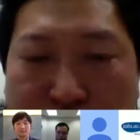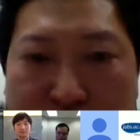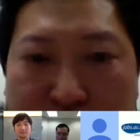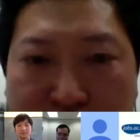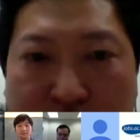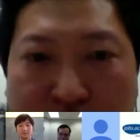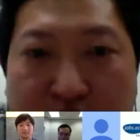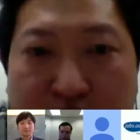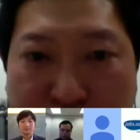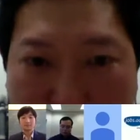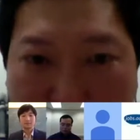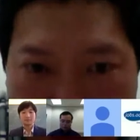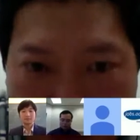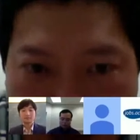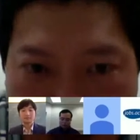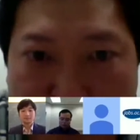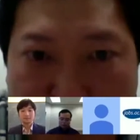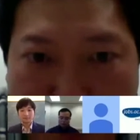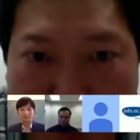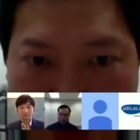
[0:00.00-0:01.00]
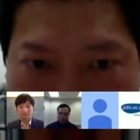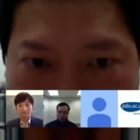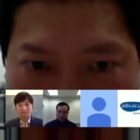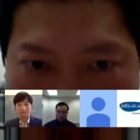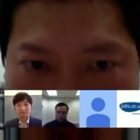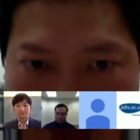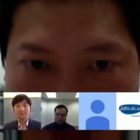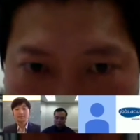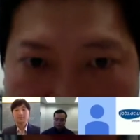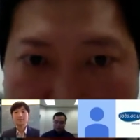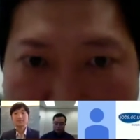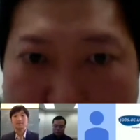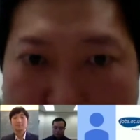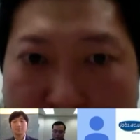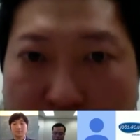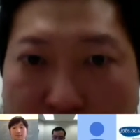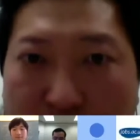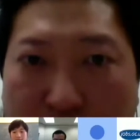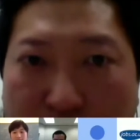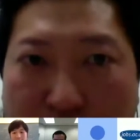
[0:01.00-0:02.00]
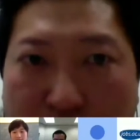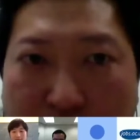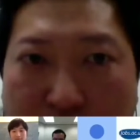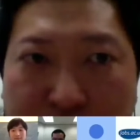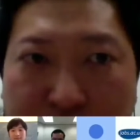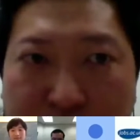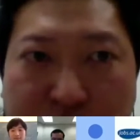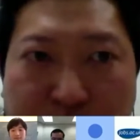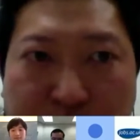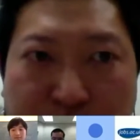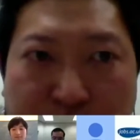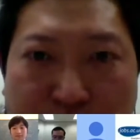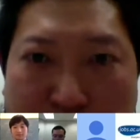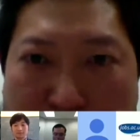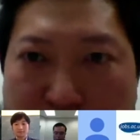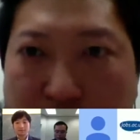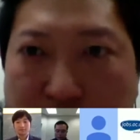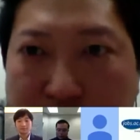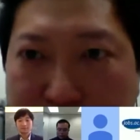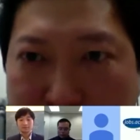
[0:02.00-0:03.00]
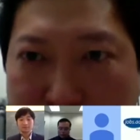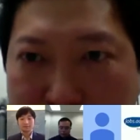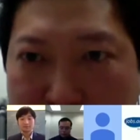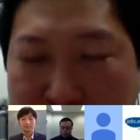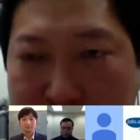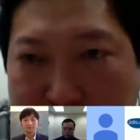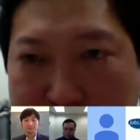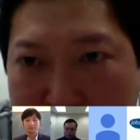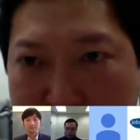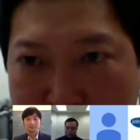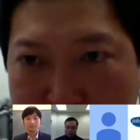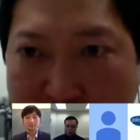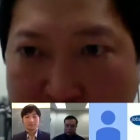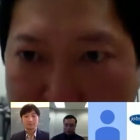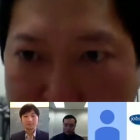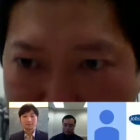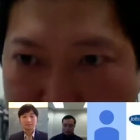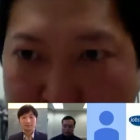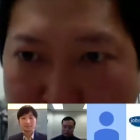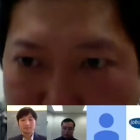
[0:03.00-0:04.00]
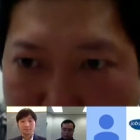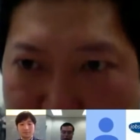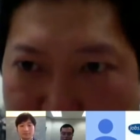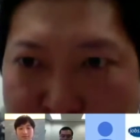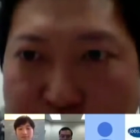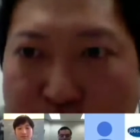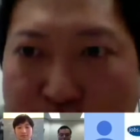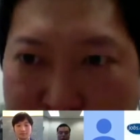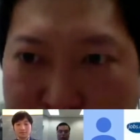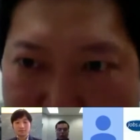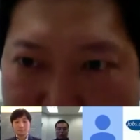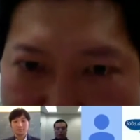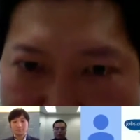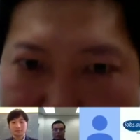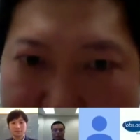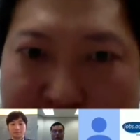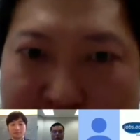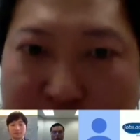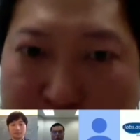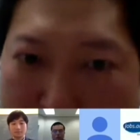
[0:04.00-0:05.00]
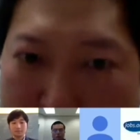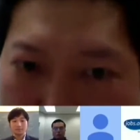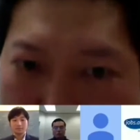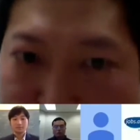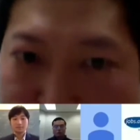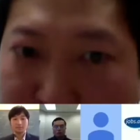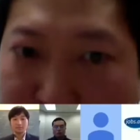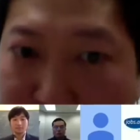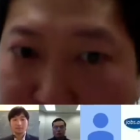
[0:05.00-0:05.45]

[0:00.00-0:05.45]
has some funding for that. The problem is that you have to look for the Chinese